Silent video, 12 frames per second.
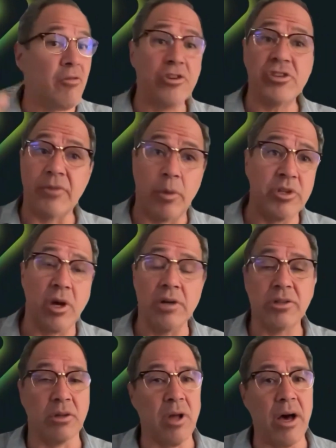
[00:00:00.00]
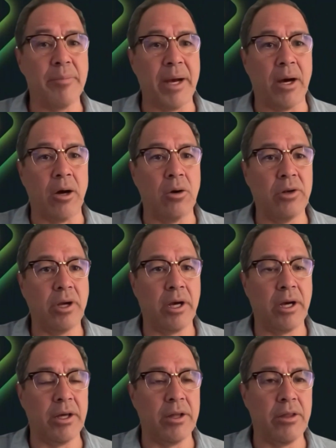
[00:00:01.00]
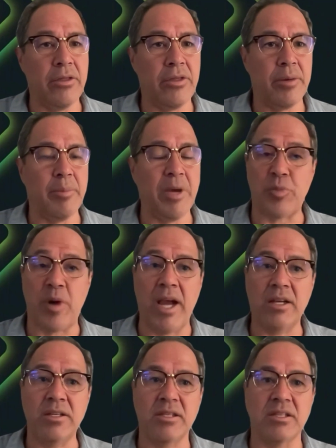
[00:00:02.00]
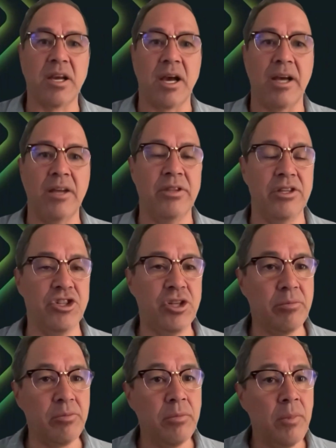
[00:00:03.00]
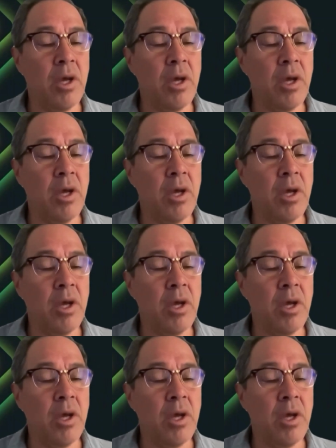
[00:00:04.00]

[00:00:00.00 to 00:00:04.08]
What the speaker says: First of all, we talked a lot about the best practices guide that Jim